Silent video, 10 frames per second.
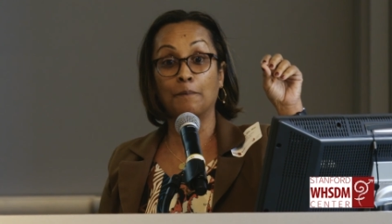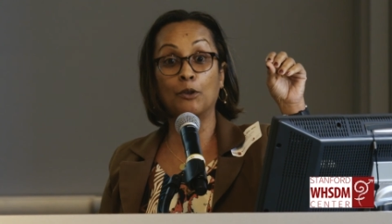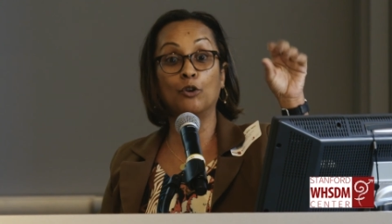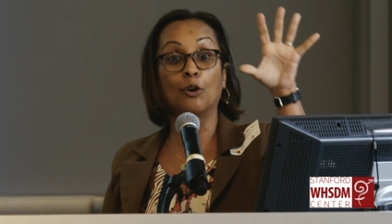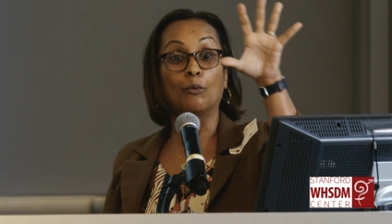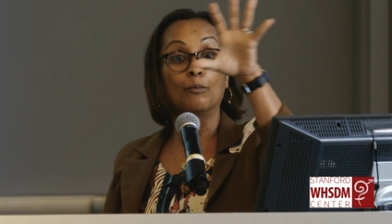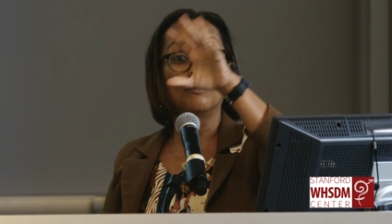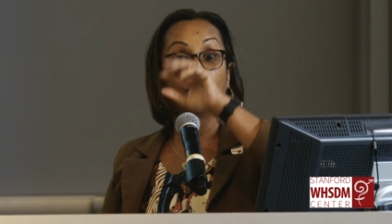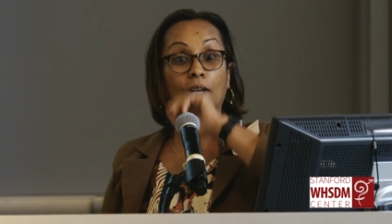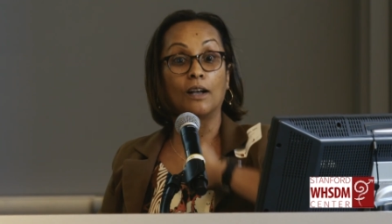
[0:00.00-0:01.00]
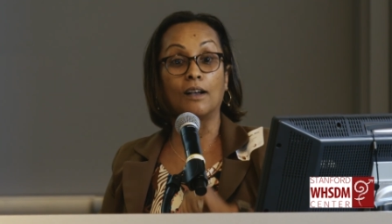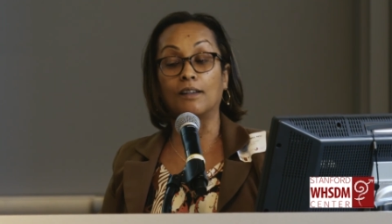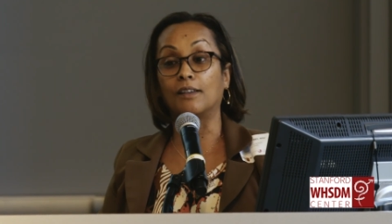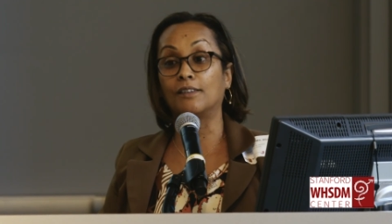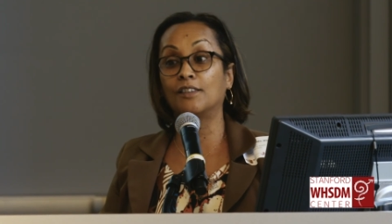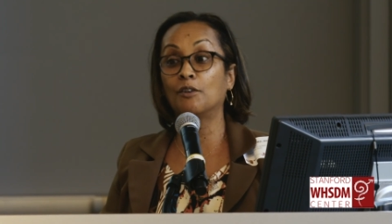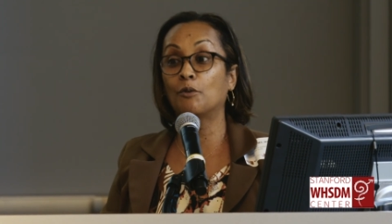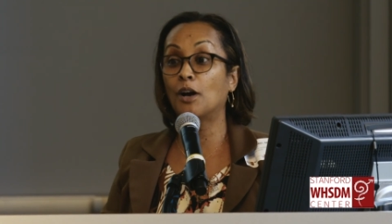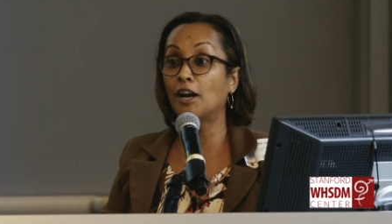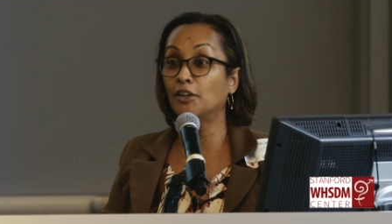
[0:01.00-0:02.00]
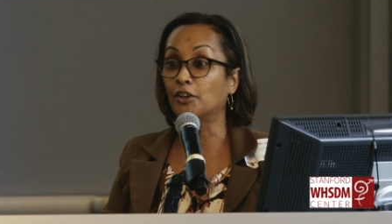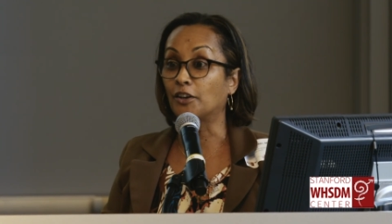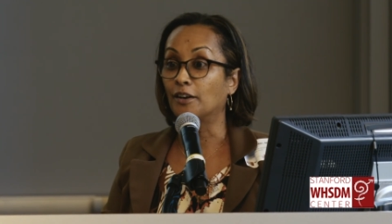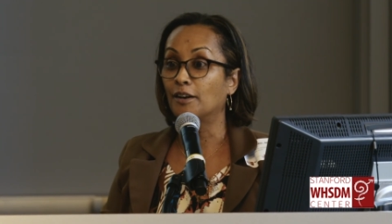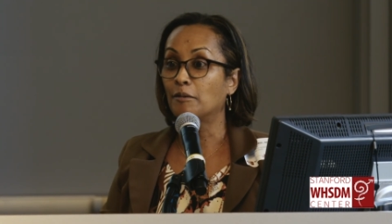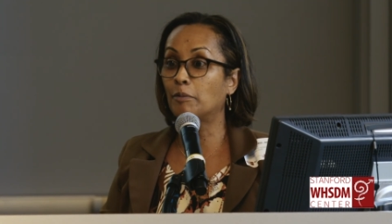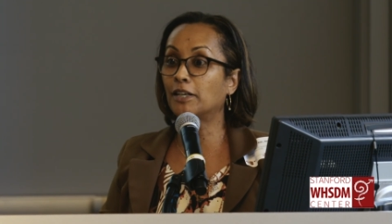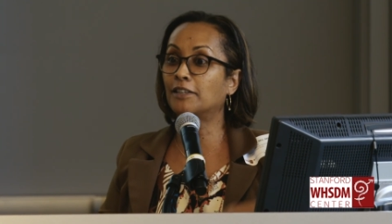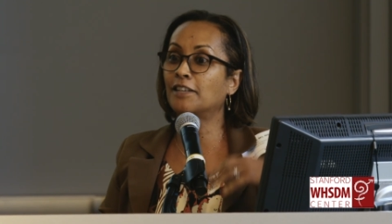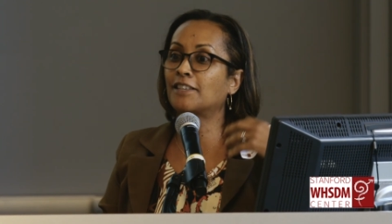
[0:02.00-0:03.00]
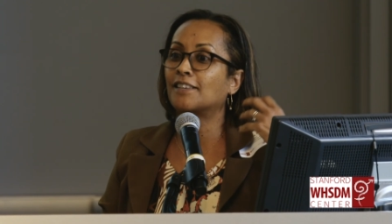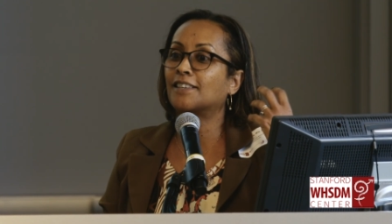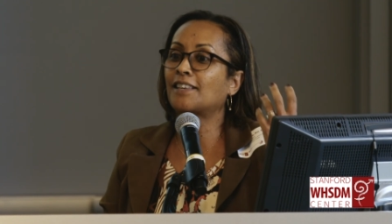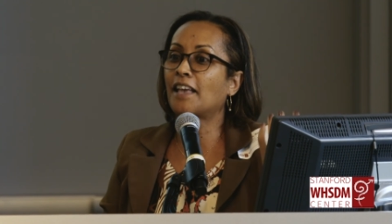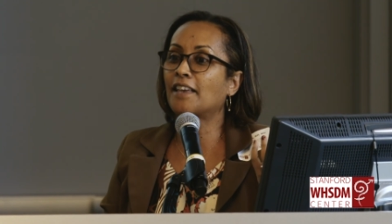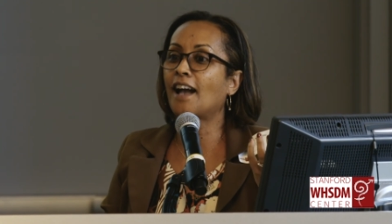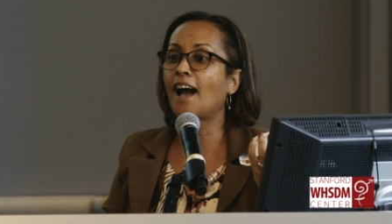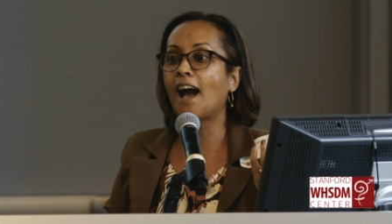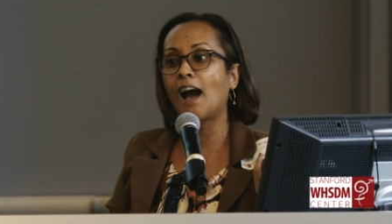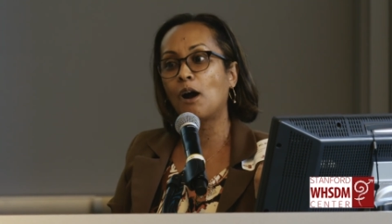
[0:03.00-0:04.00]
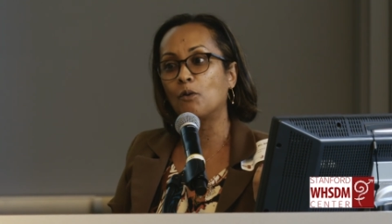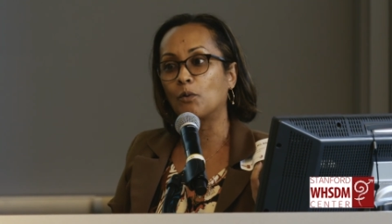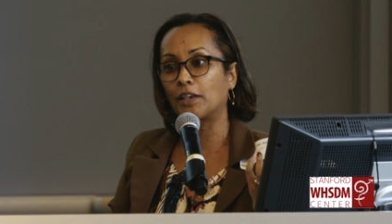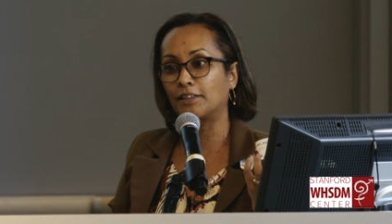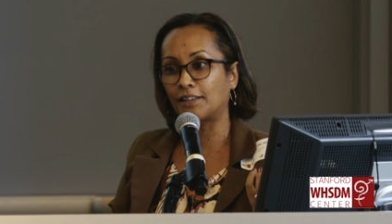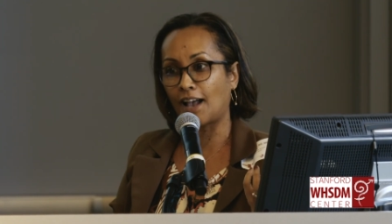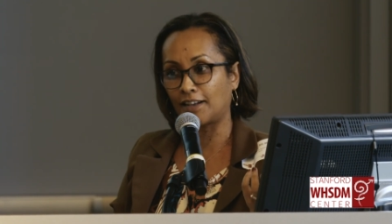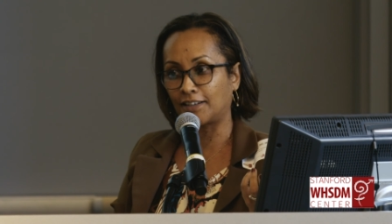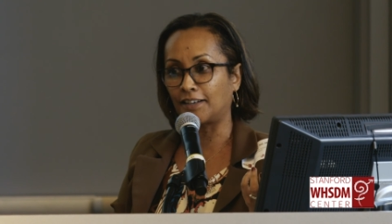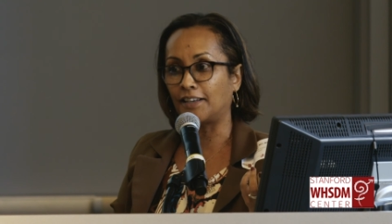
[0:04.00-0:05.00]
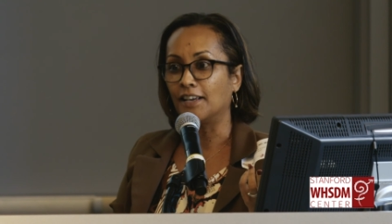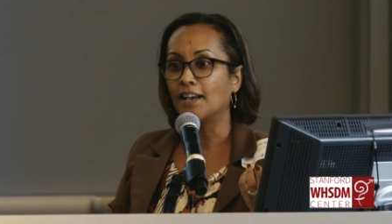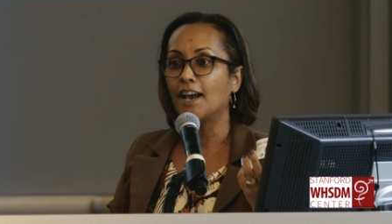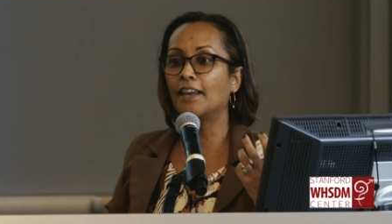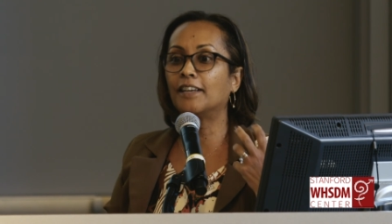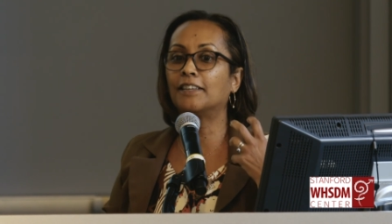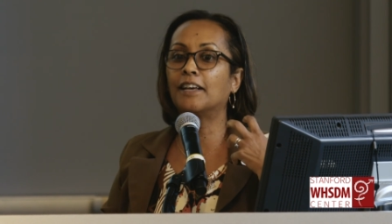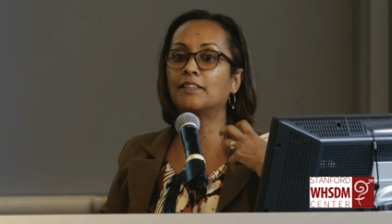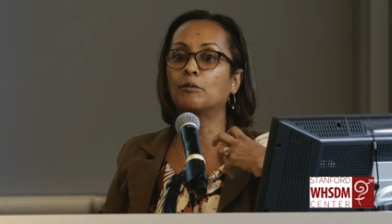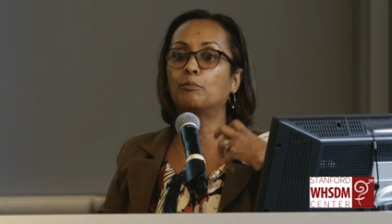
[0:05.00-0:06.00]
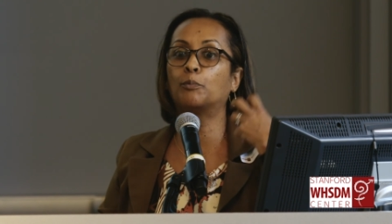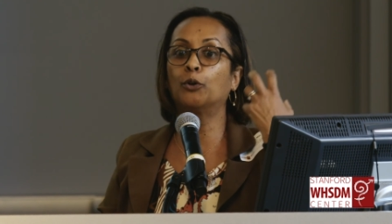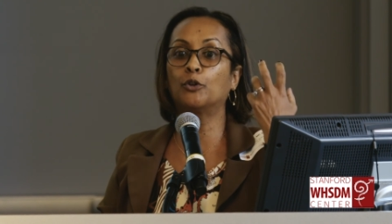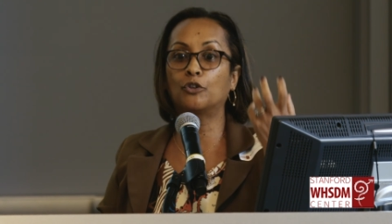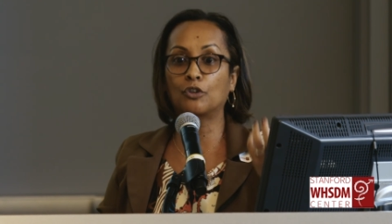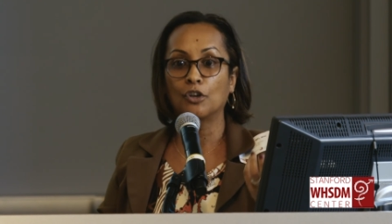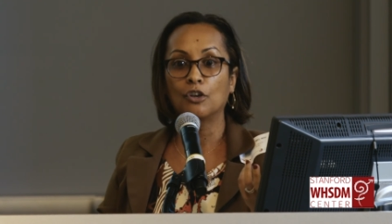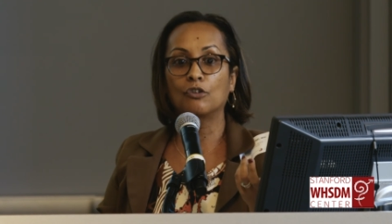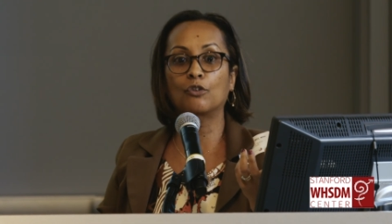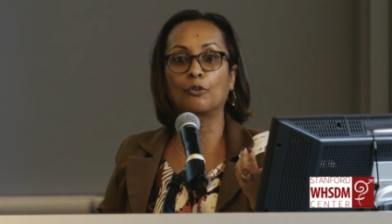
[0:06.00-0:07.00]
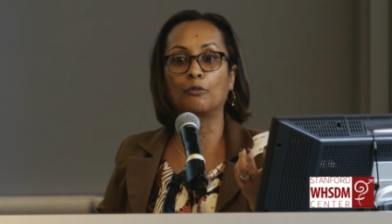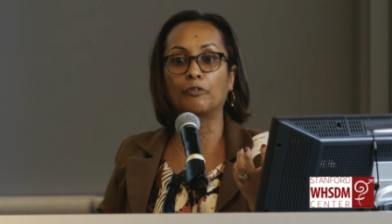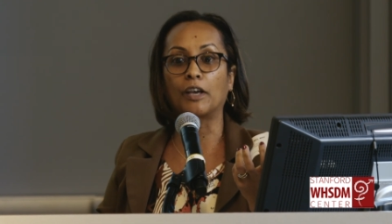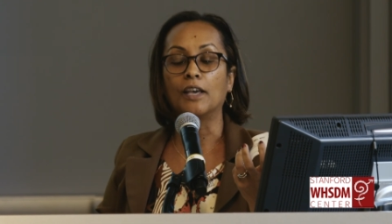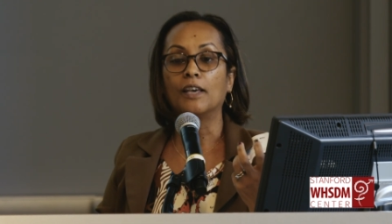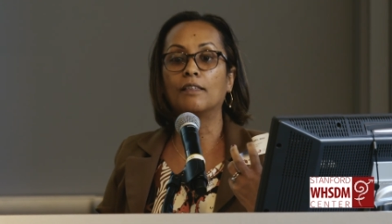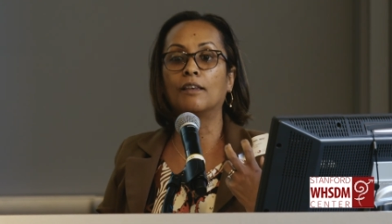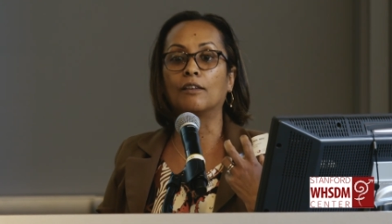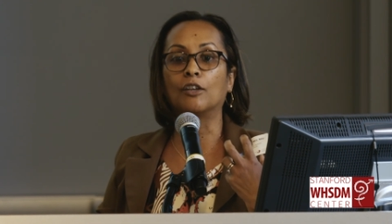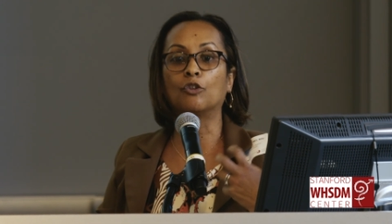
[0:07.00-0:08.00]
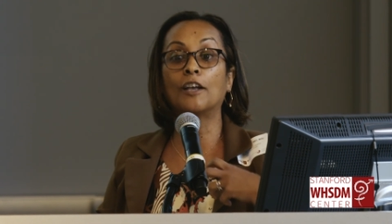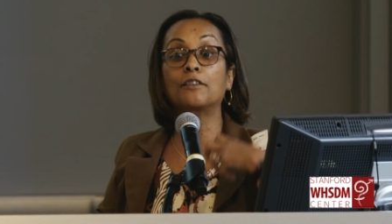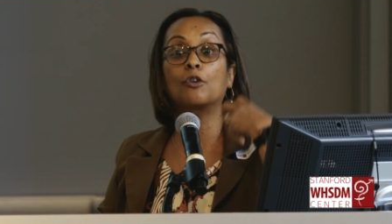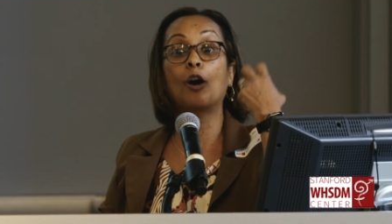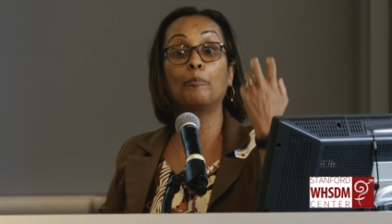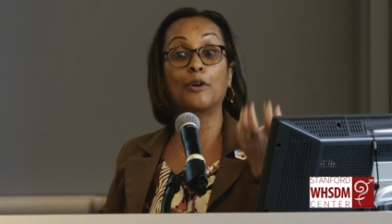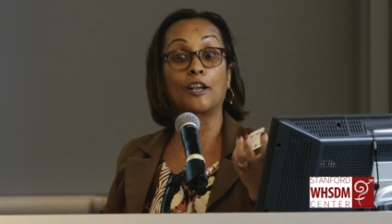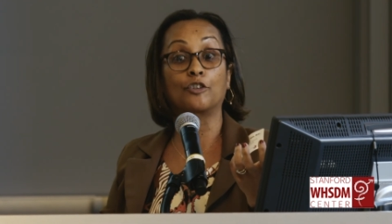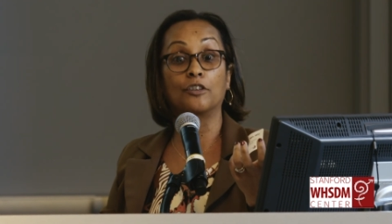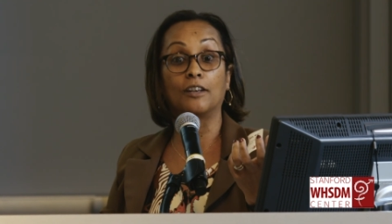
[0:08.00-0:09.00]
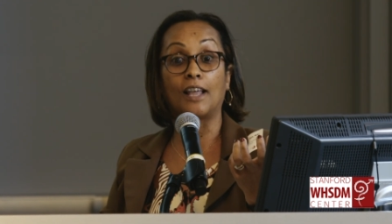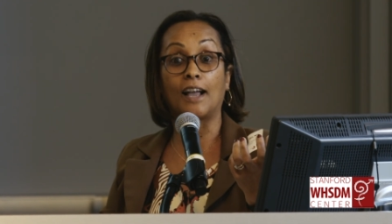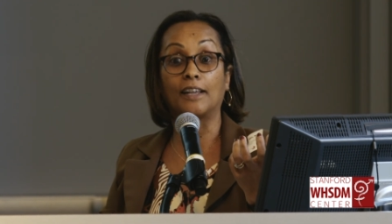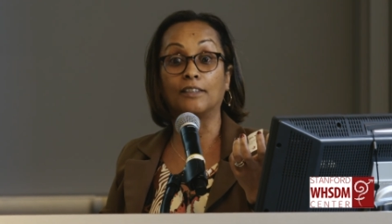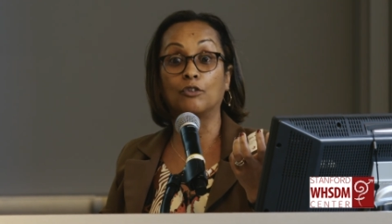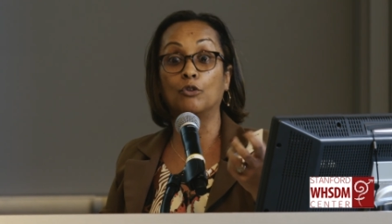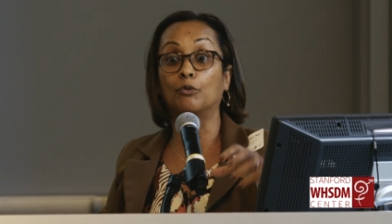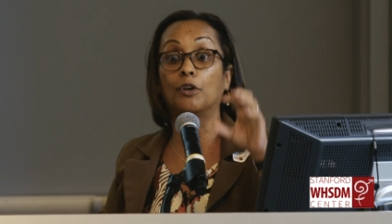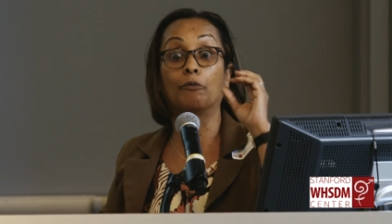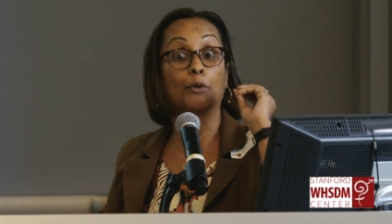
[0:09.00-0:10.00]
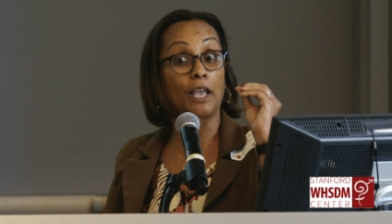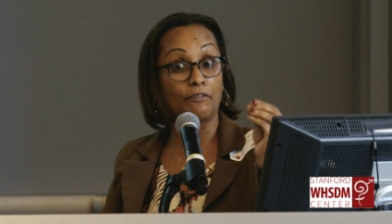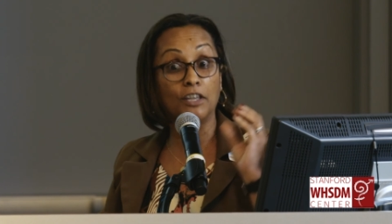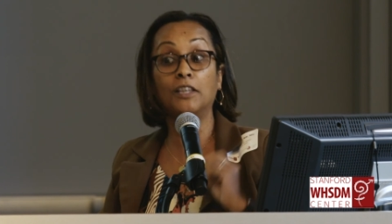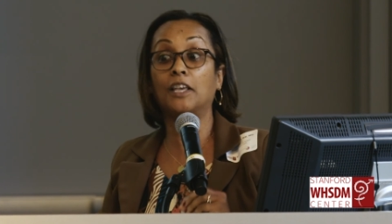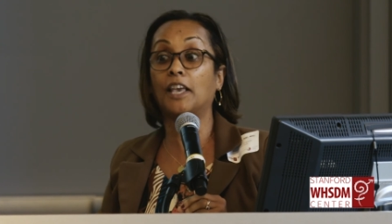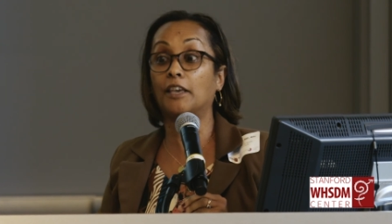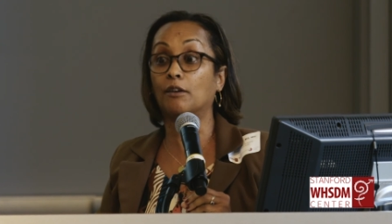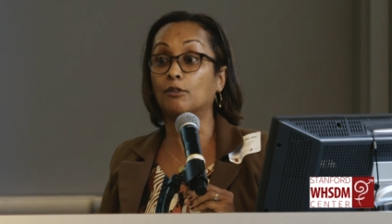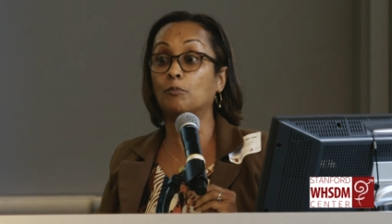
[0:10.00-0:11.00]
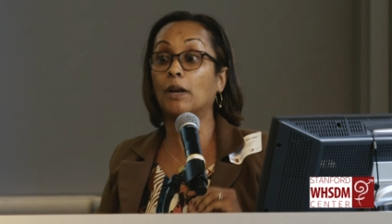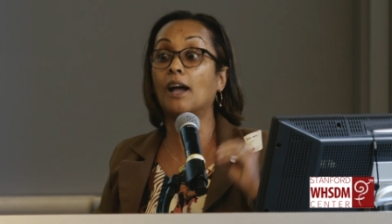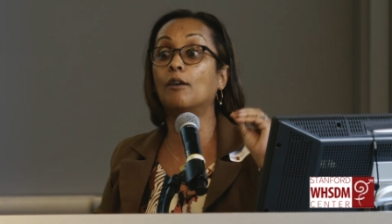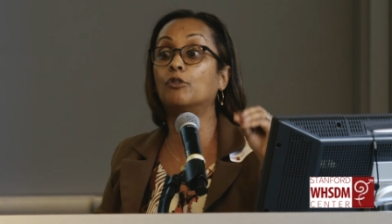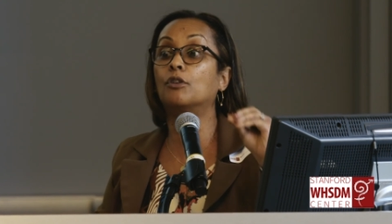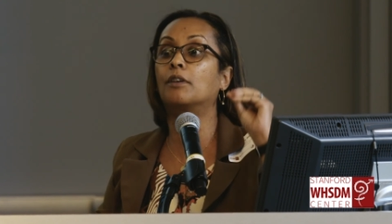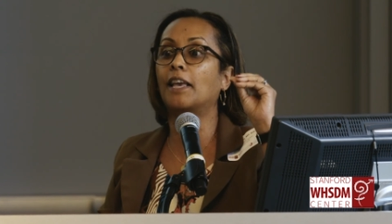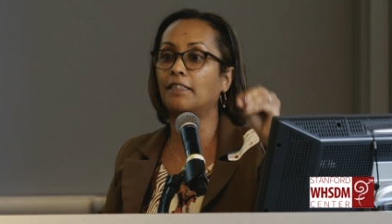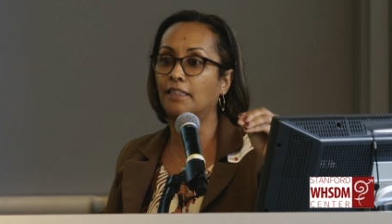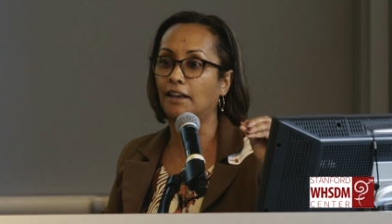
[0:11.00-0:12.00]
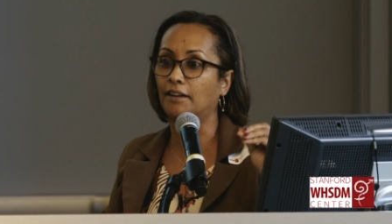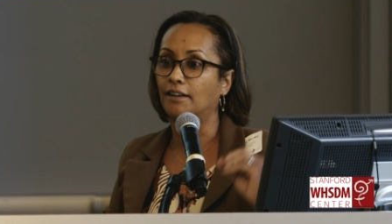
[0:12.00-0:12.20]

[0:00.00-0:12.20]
you know, uh, zero hunger. But it doesn't say how exactly, and it doesn't put sort of a, the, it doesn't operationalize, you know, there we have indicators, but how do you get there?